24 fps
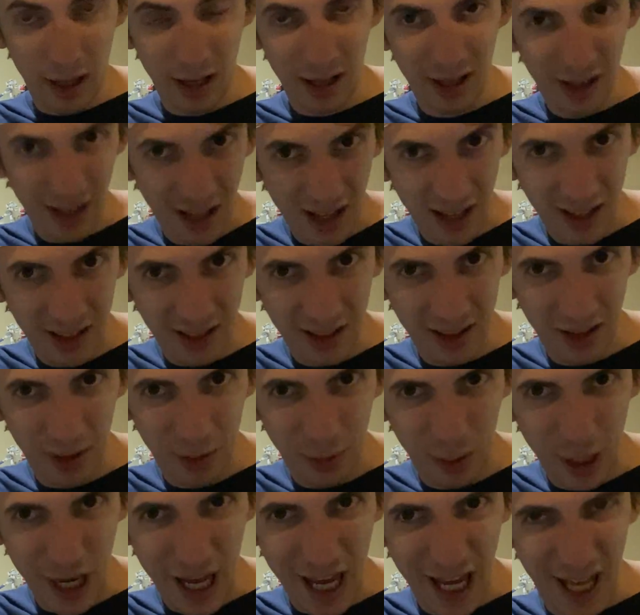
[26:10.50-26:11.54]
along the
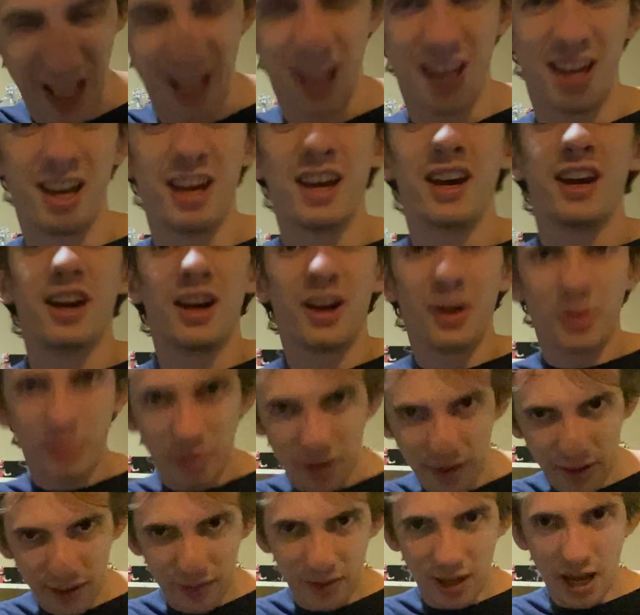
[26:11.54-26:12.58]
way,
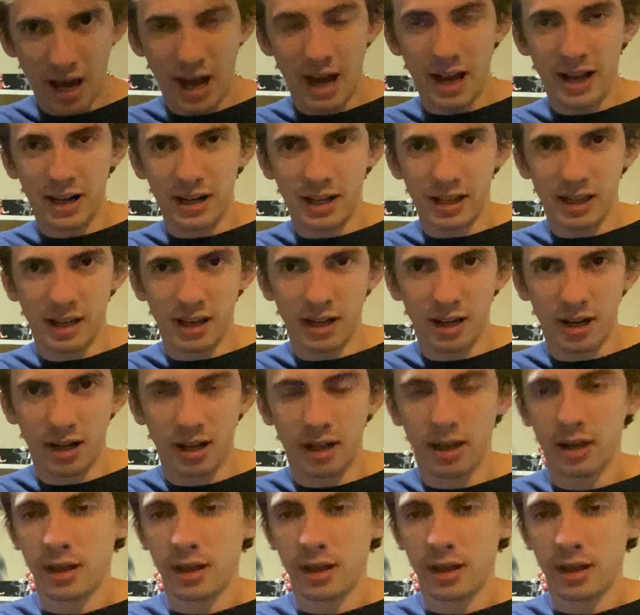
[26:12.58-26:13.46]
we've gotten here.